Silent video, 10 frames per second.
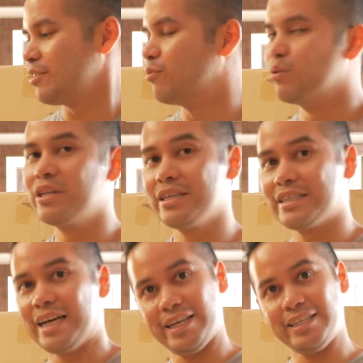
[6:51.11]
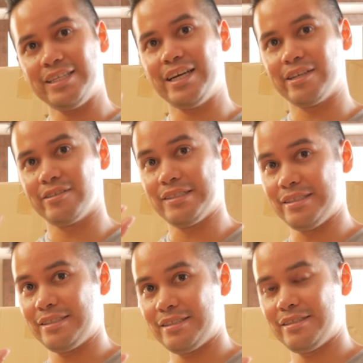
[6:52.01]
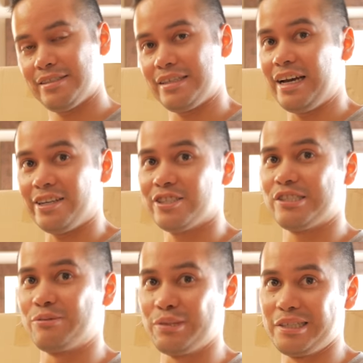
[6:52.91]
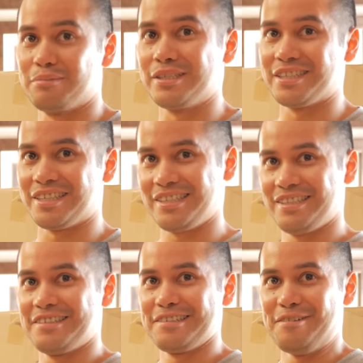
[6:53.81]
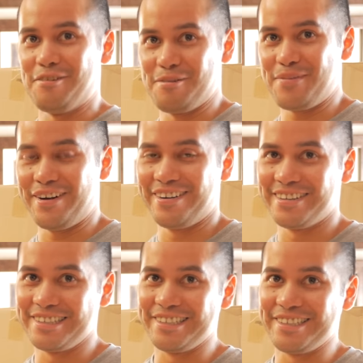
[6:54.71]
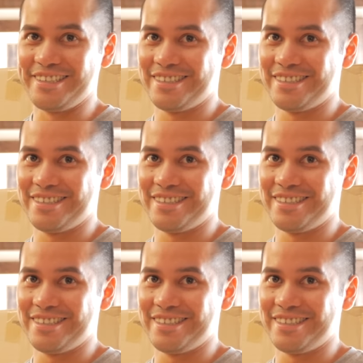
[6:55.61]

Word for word: They're really tiny tiger nuts. Tigers are really big, but apparently...